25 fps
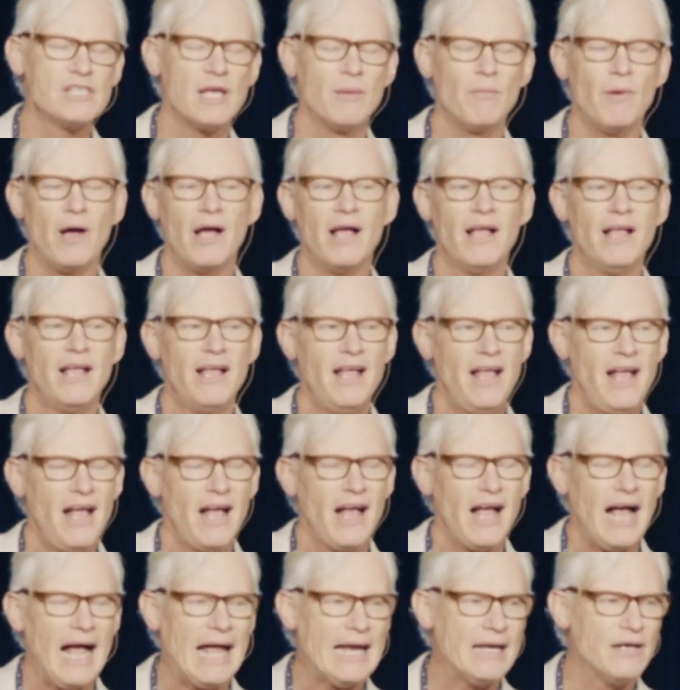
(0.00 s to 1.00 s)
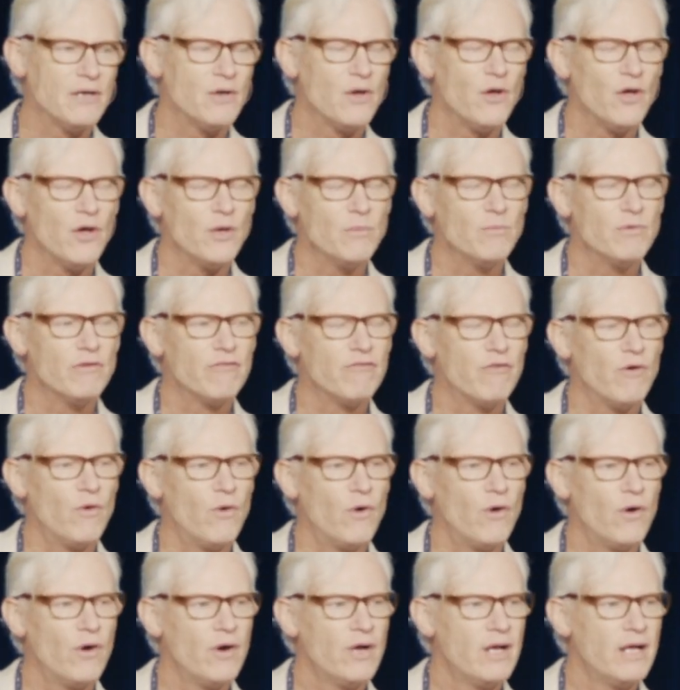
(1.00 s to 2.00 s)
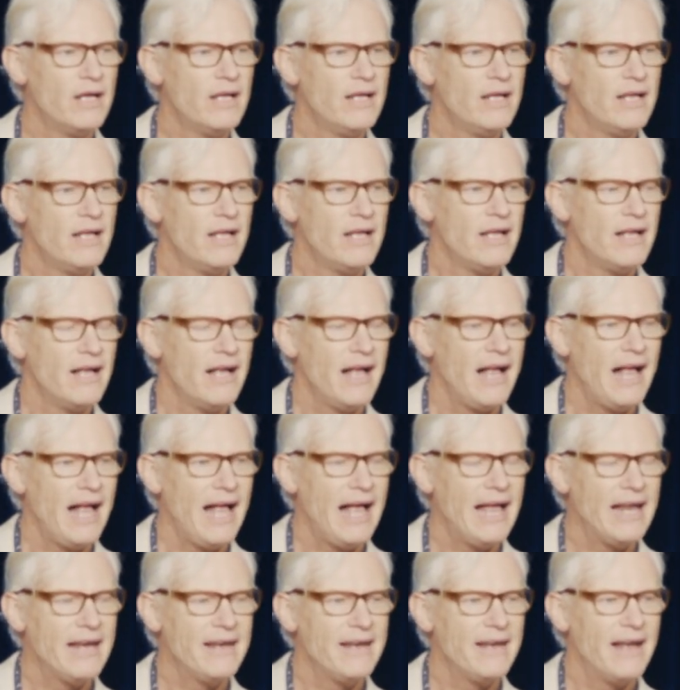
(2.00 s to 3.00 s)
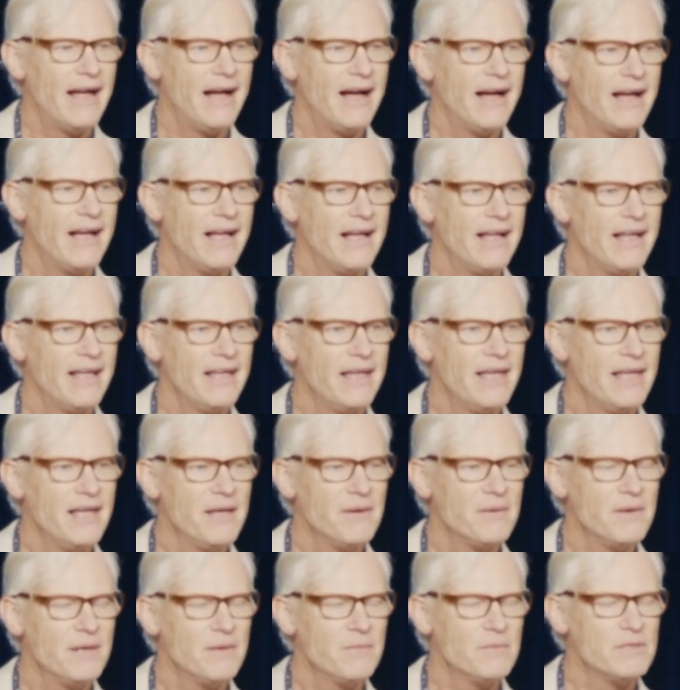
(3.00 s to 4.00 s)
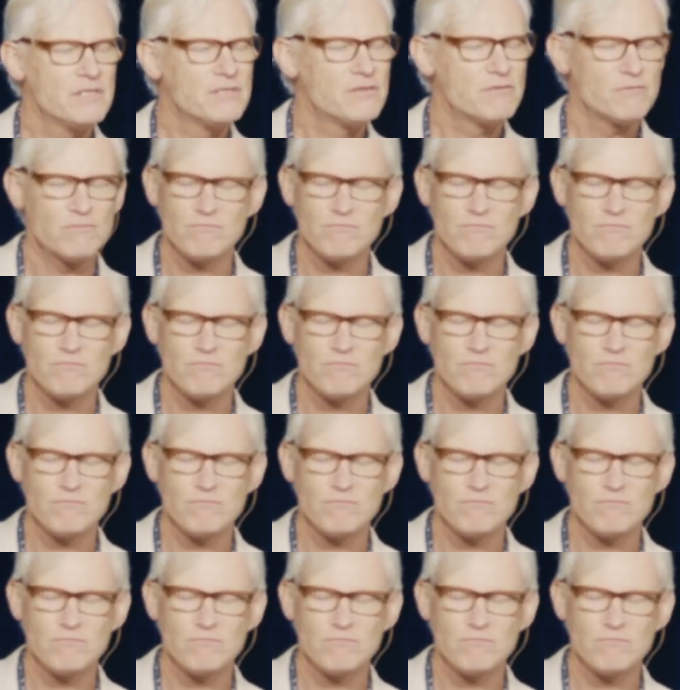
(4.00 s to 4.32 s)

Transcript: some I hadn't heard before. And it was